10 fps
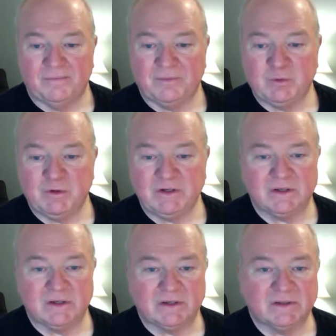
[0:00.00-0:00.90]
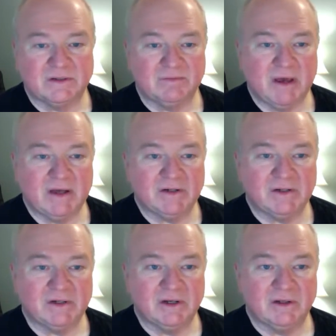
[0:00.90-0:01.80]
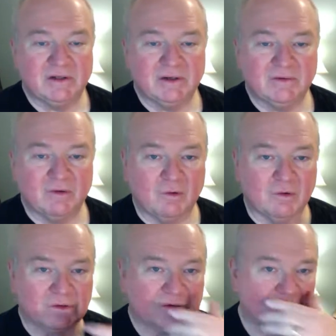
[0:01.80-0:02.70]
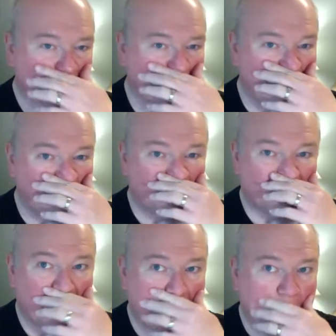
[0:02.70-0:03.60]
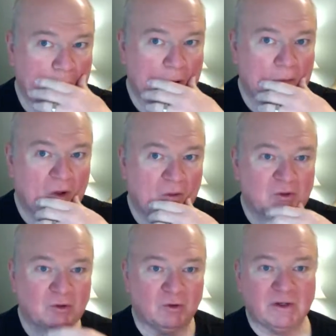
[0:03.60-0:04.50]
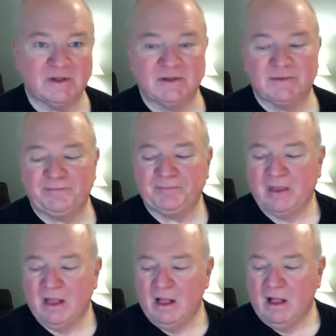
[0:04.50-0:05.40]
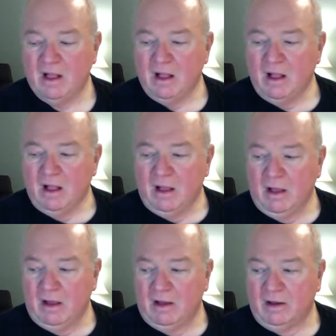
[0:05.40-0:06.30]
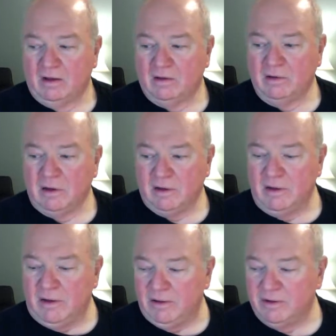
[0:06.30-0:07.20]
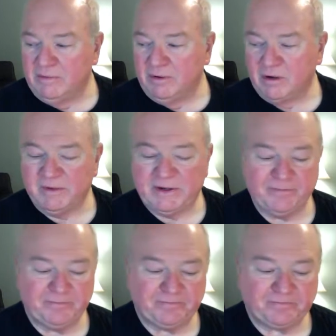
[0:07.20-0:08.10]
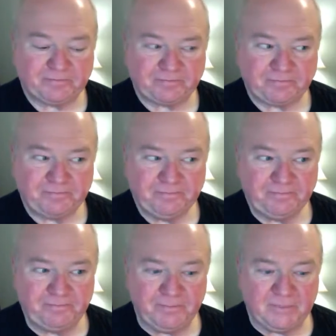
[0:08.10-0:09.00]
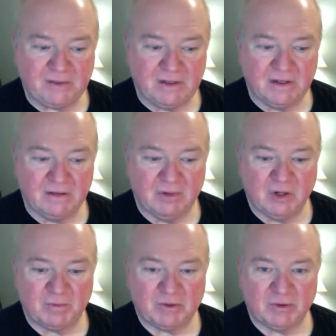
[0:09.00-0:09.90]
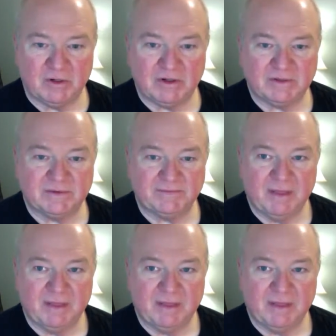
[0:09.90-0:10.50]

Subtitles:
26 matching, and then of course the remainder are multiple choice. Pardon me. Multiple choice,